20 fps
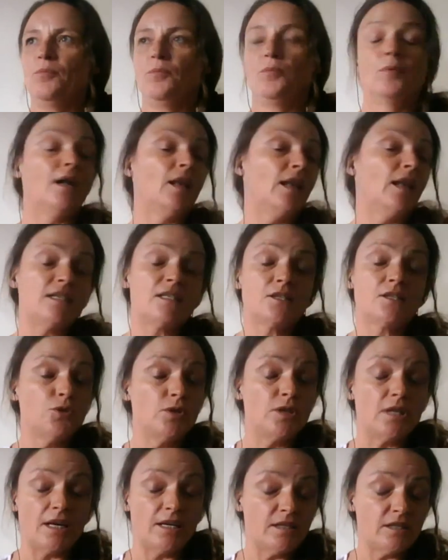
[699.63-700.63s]
well, as
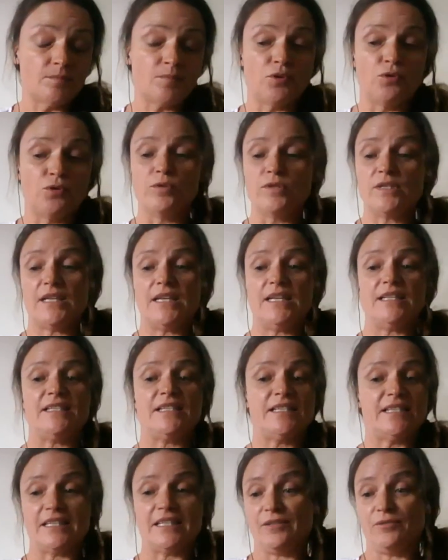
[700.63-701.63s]
good, I suppose,
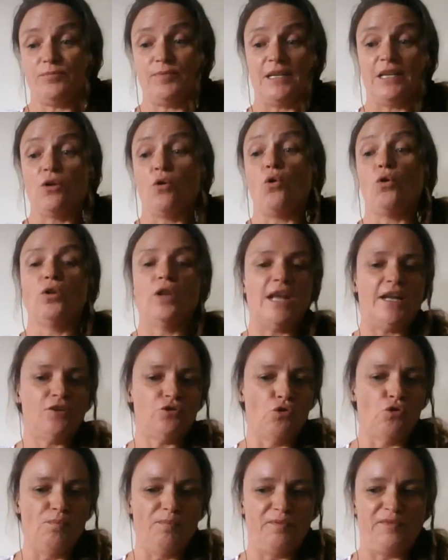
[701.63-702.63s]
as we all had
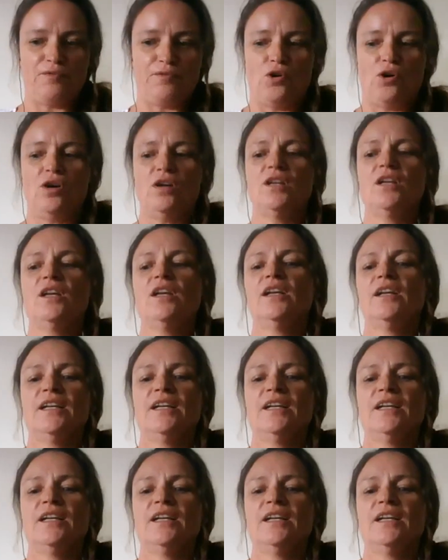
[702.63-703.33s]
hoped for.